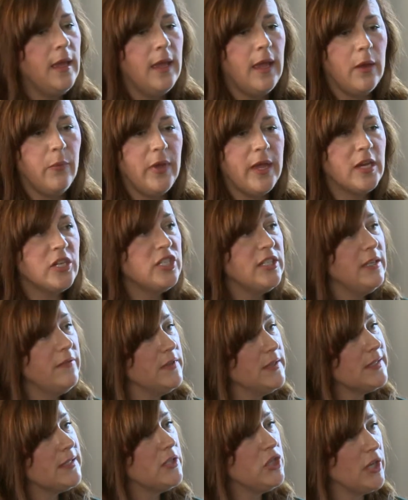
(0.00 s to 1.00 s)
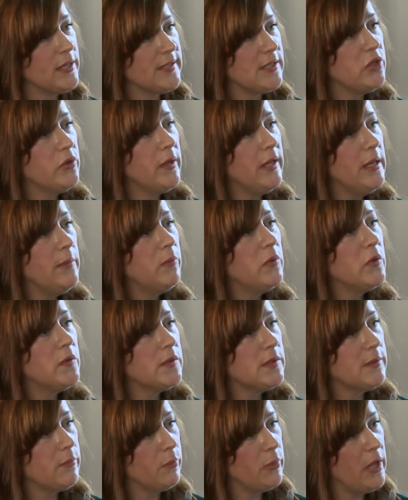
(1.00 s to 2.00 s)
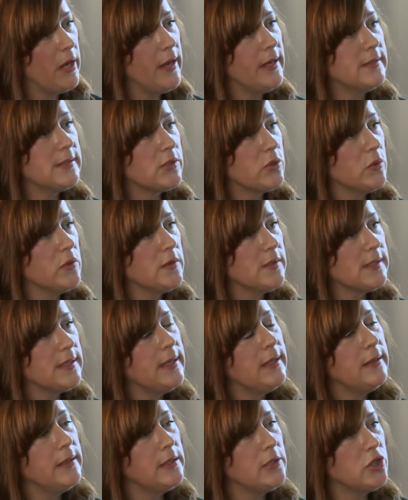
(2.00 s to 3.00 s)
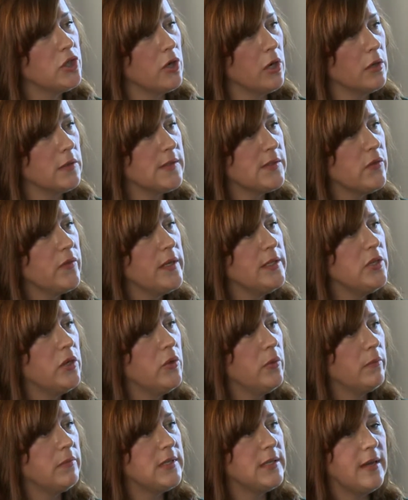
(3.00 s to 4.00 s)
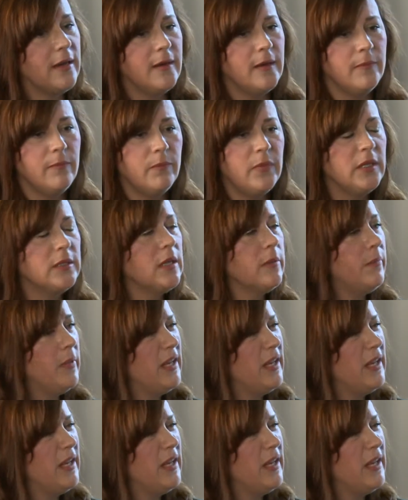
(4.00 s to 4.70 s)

And we actually even suggest you keep those appliance stores slightly ajar so they don't build up